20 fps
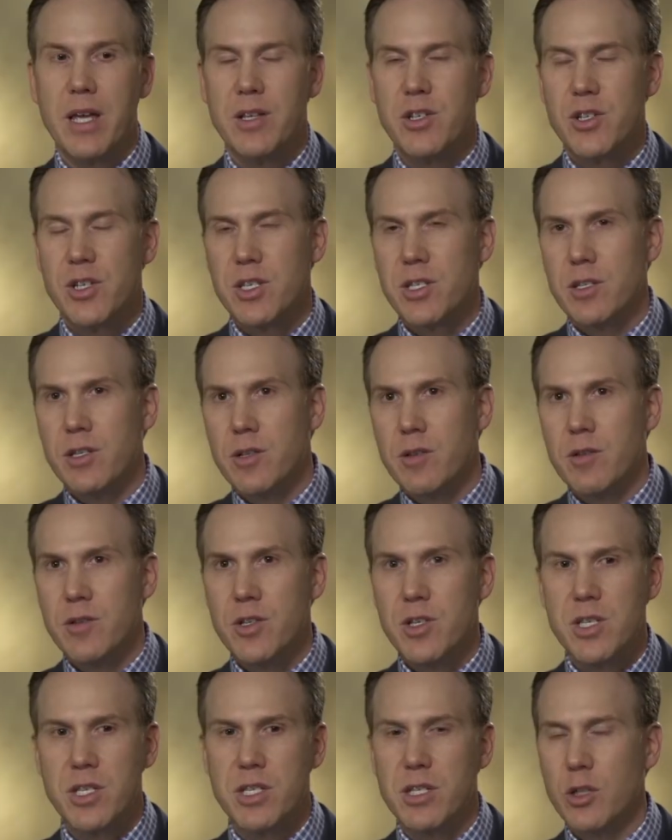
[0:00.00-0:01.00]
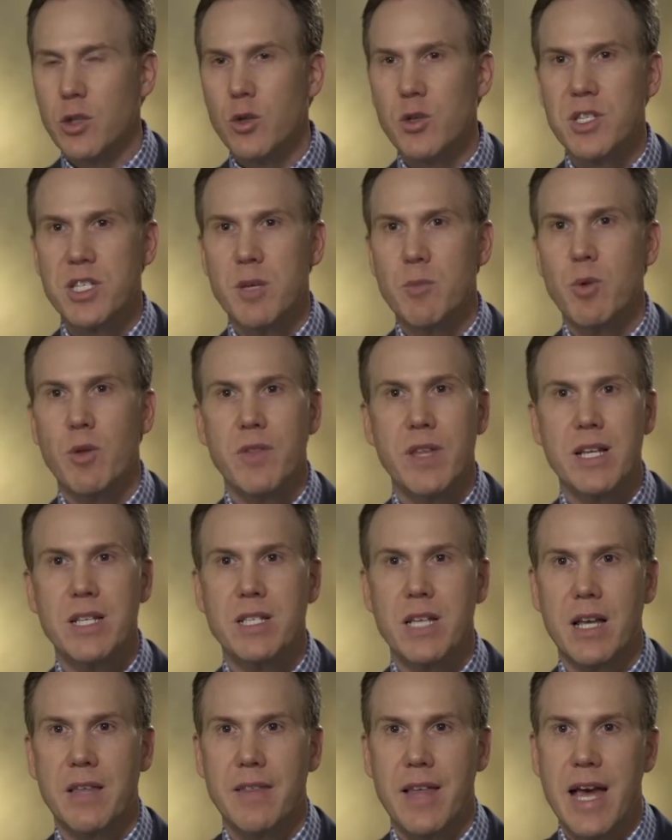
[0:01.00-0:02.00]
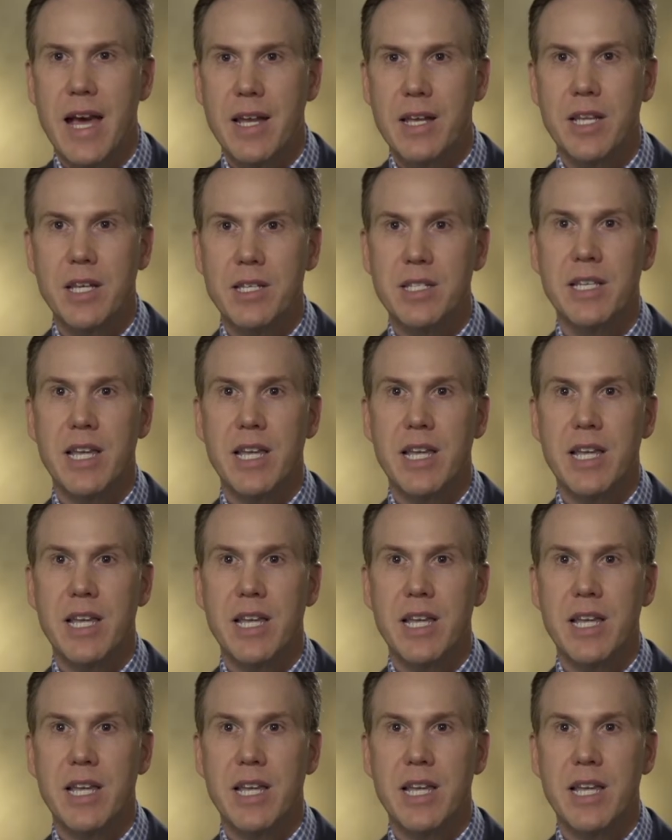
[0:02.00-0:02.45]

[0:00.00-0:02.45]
And just, just little simple things like that can